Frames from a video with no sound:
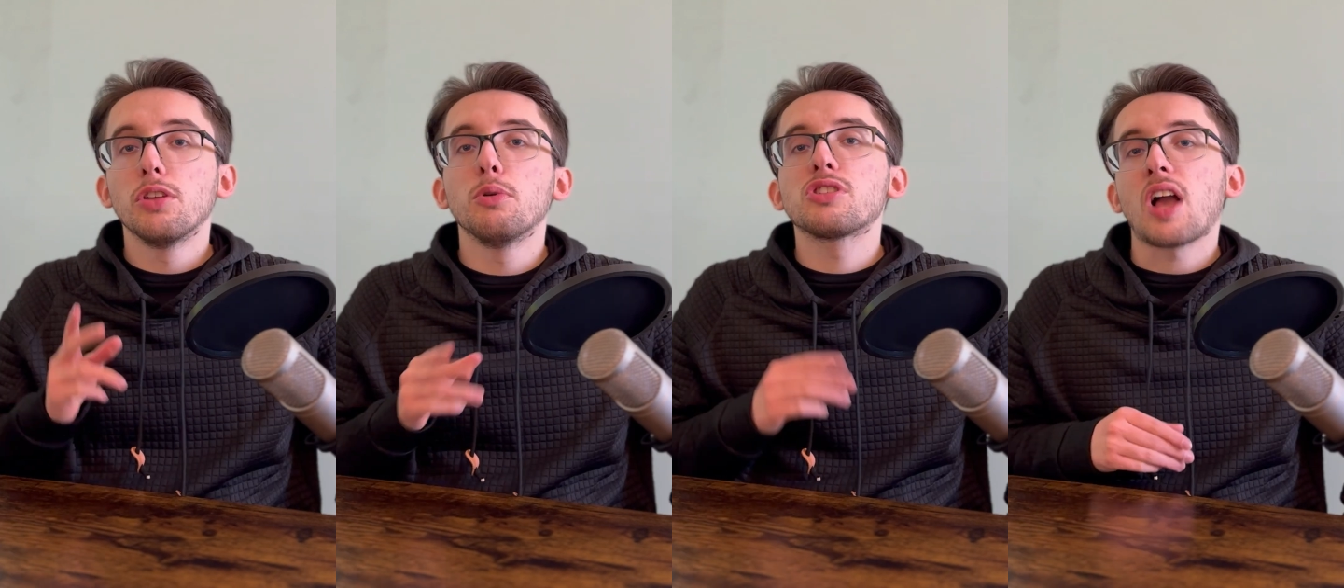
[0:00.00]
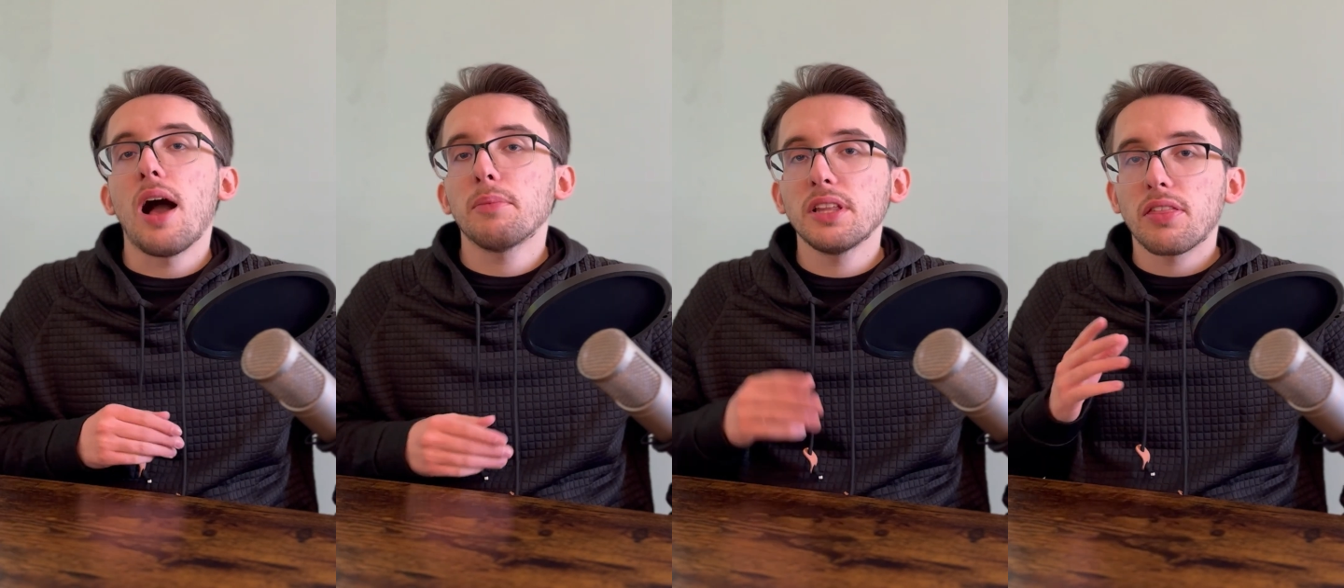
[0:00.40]
The most
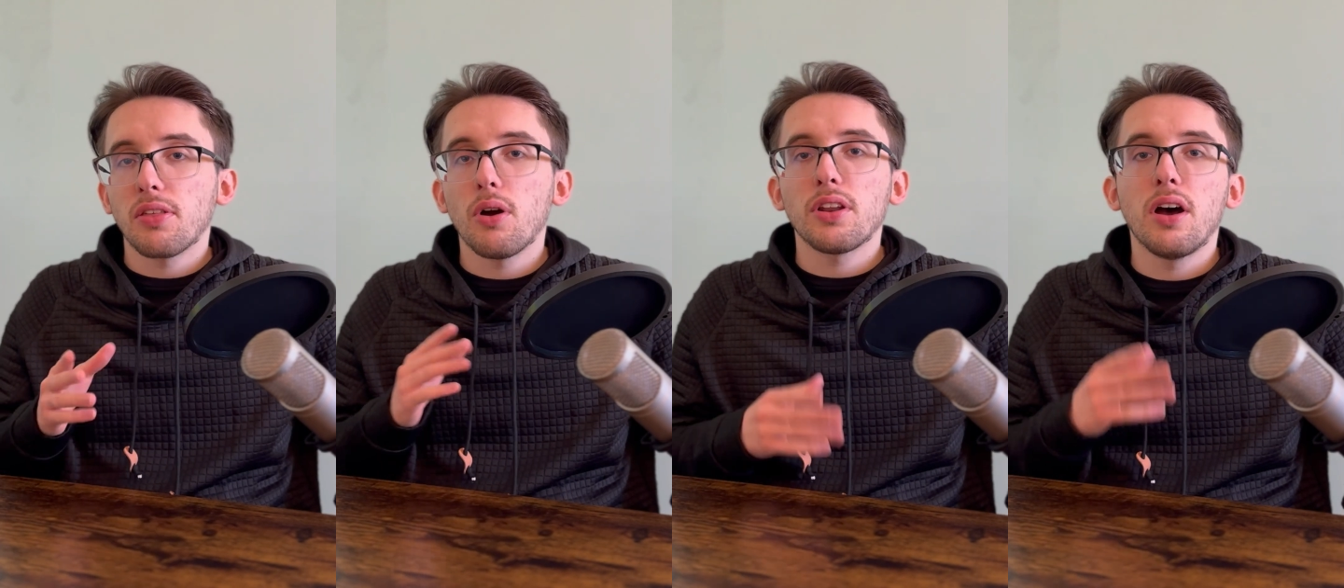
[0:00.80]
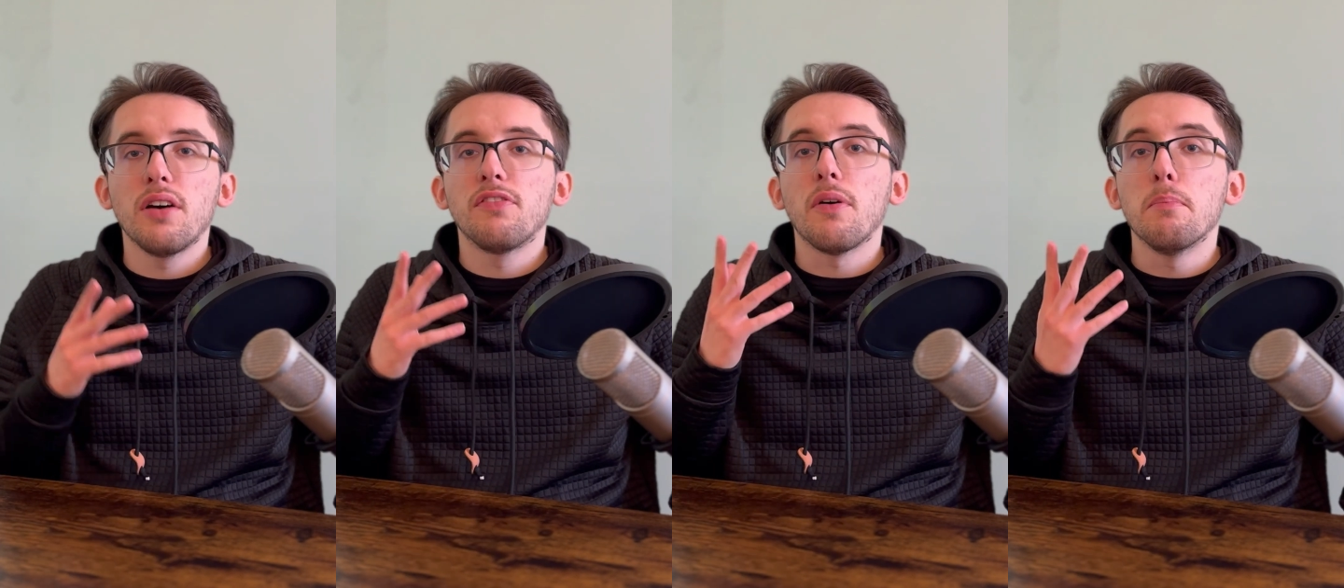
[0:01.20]
commonly thought
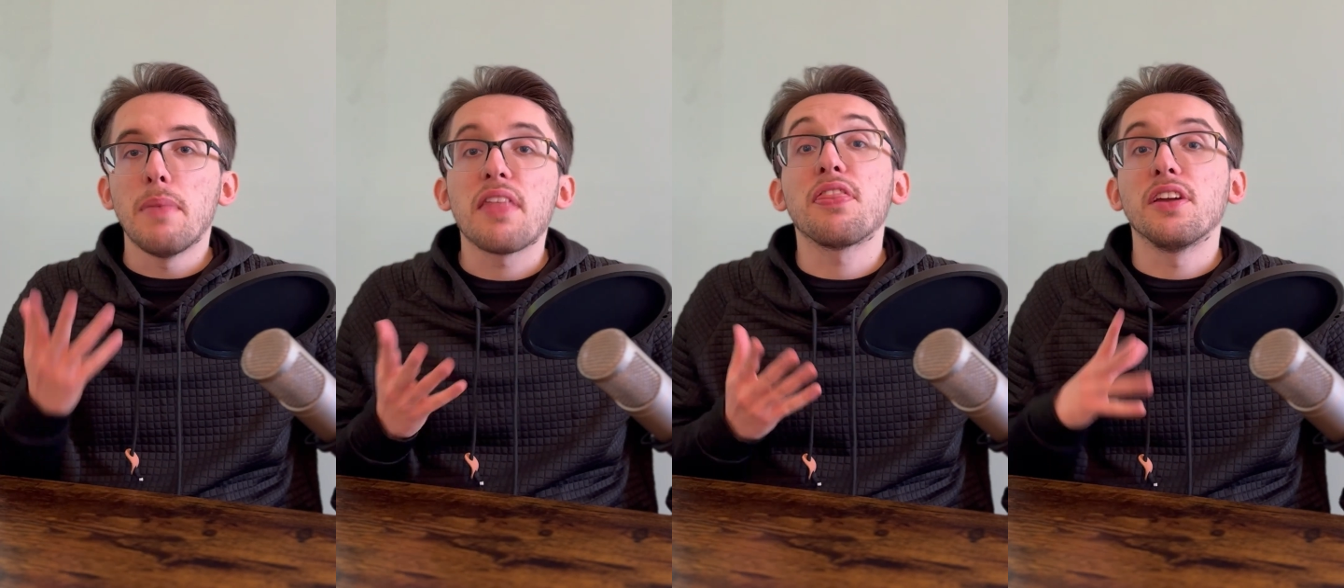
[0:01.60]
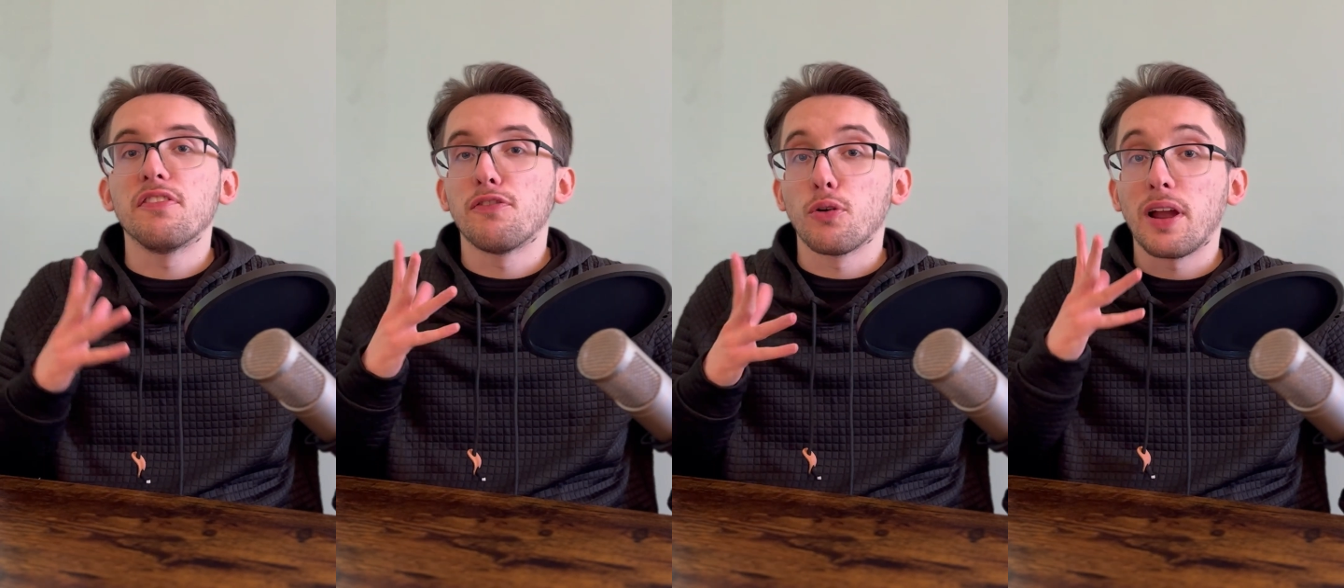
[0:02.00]
of
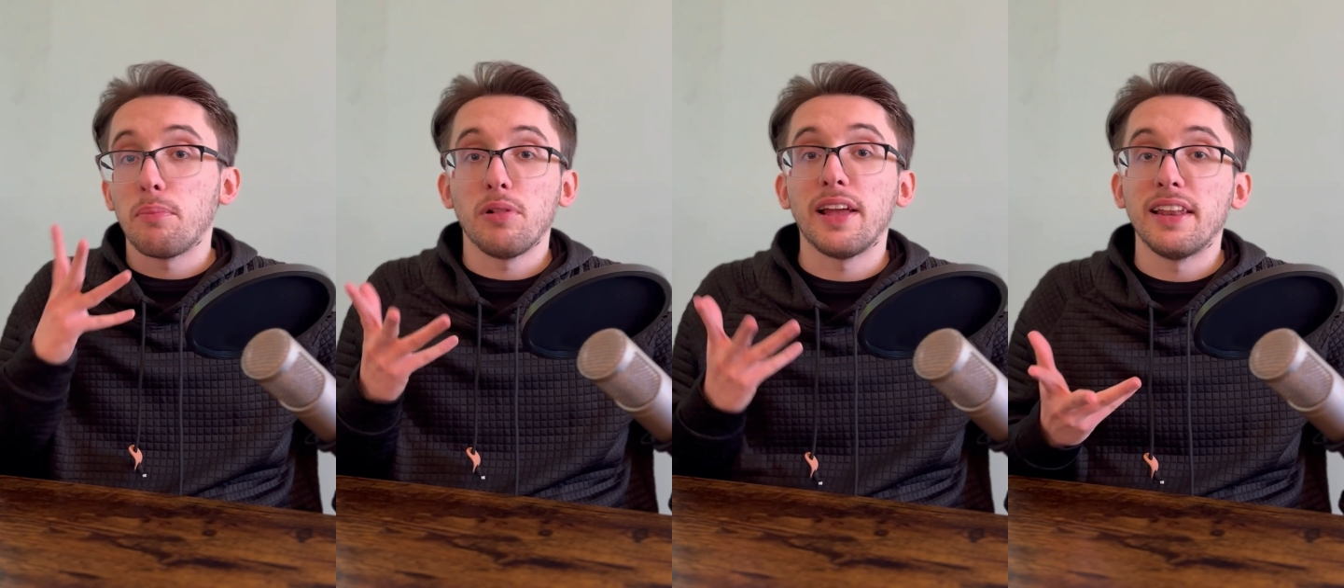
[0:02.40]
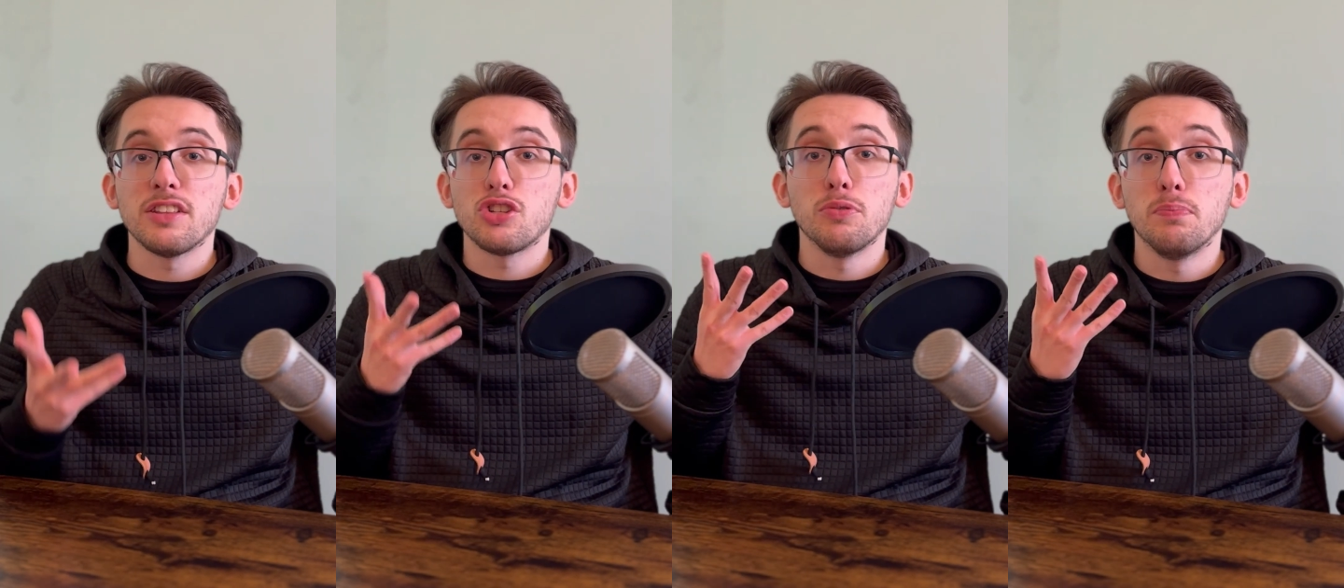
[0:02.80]
method for a
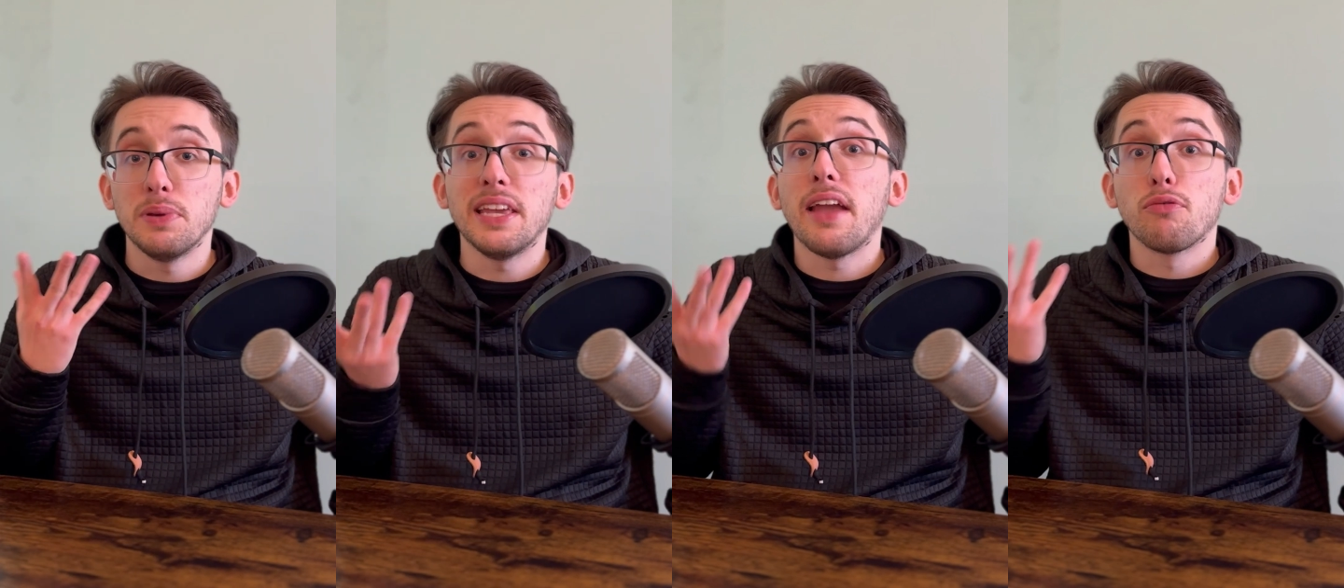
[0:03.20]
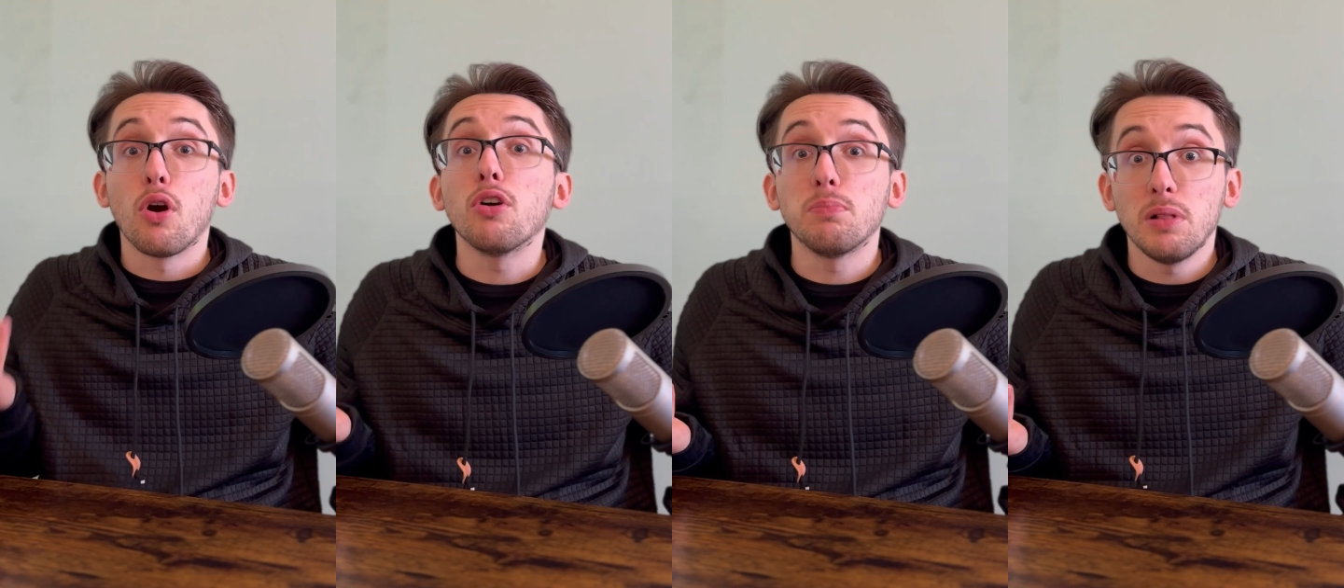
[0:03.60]
planet to be a
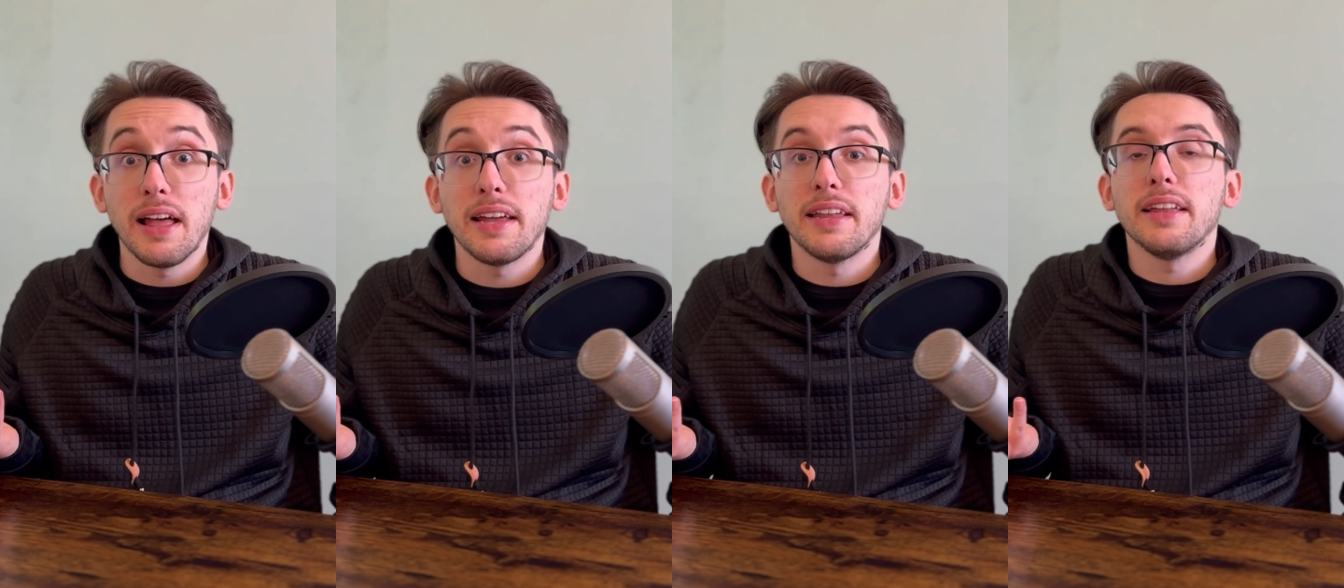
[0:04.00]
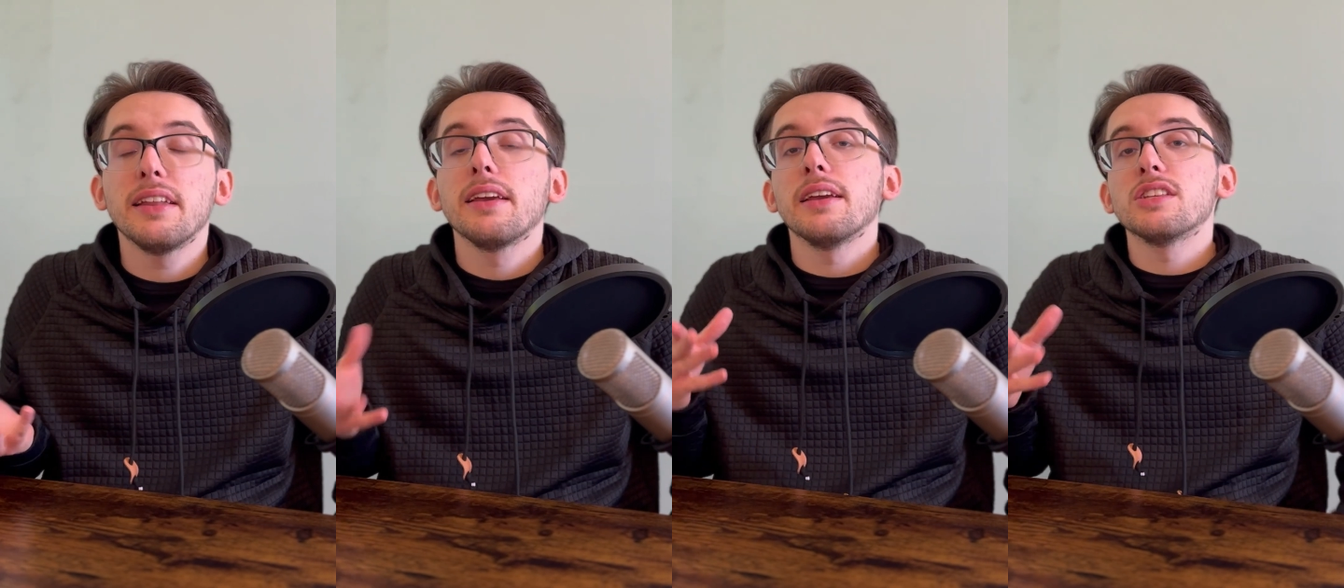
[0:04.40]
rogue planet